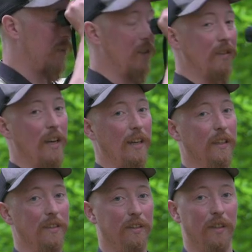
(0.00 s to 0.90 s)
does not
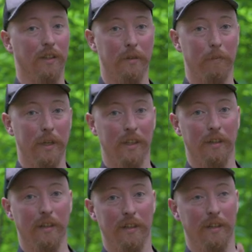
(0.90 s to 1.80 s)
necessarily
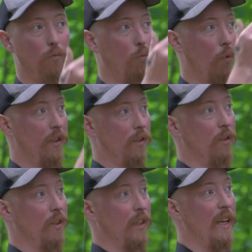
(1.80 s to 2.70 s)
mean that what you're
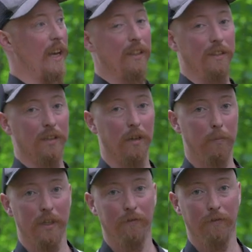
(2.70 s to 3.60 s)
looking at is going to
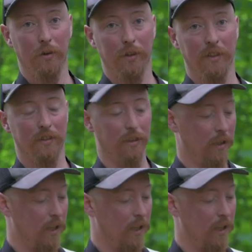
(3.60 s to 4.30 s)
be in focus.